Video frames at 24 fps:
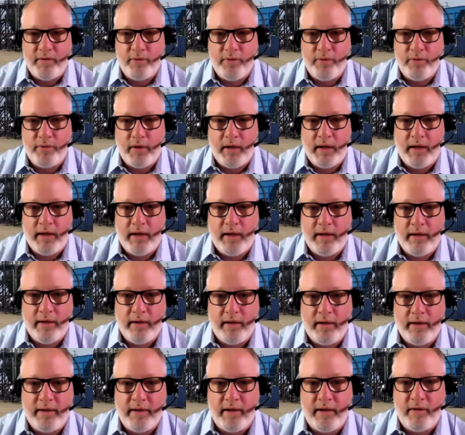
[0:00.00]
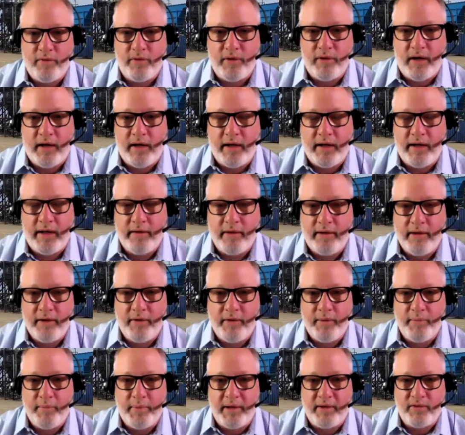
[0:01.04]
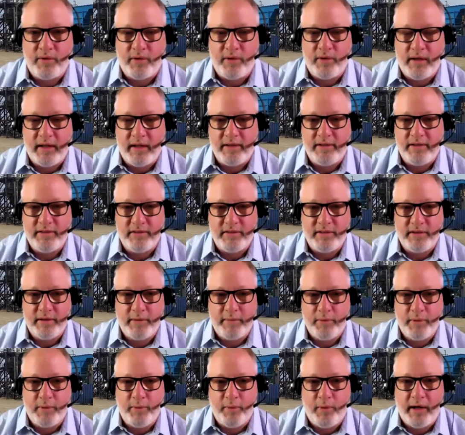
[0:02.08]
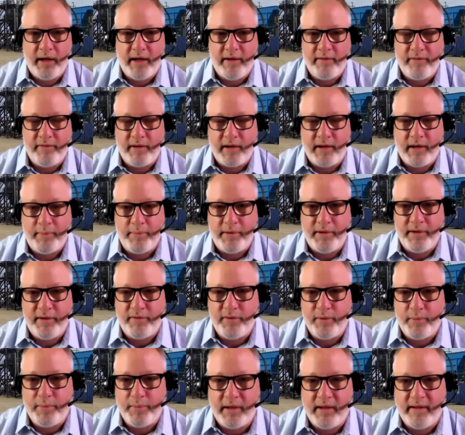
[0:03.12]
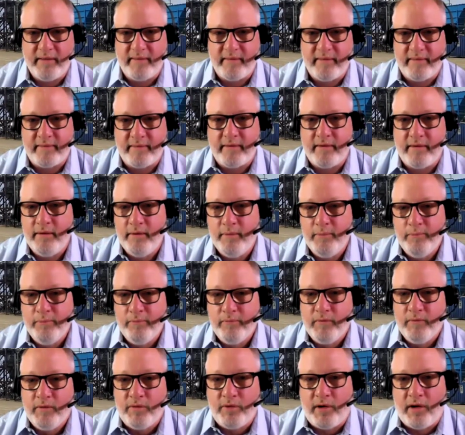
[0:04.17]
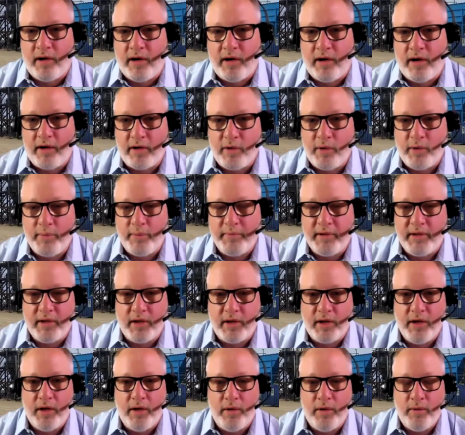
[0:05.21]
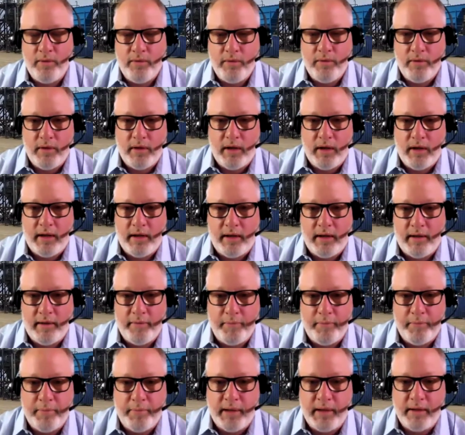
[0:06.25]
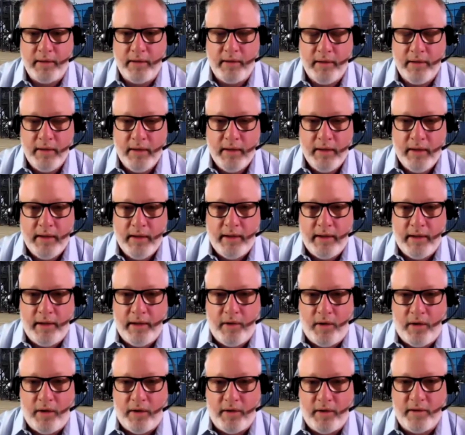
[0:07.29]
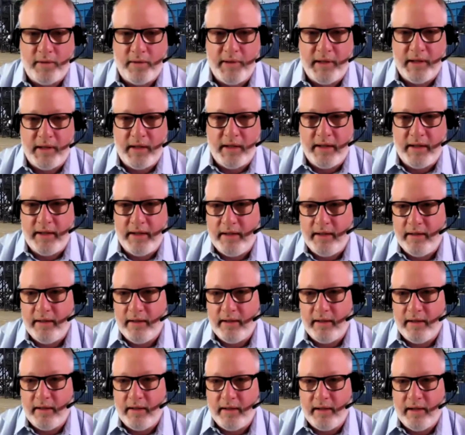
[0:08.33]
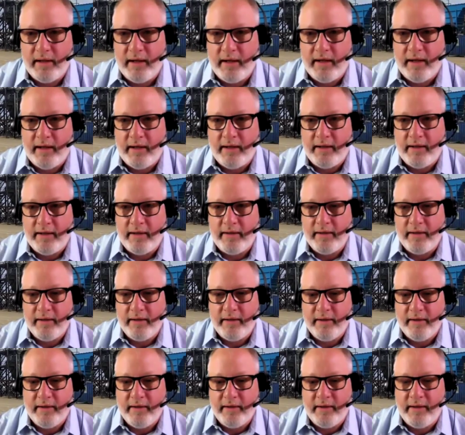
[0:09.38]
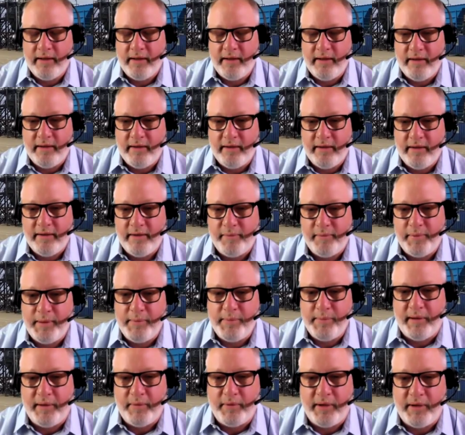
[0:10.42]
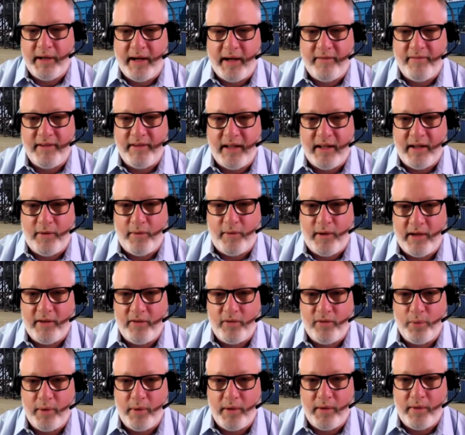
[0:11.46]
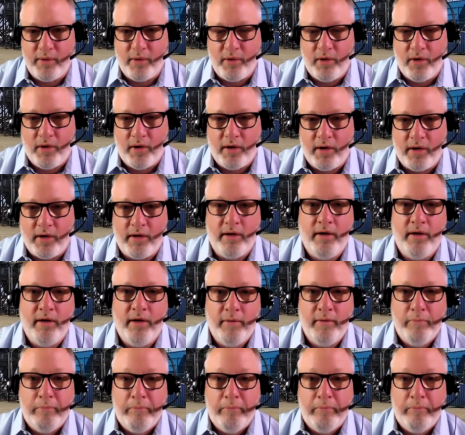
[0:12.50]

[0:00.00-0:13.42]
of identifying the best relationship. We want to have a couple of different places for our equipment to go, but ultimately the people that we have the LOIs with are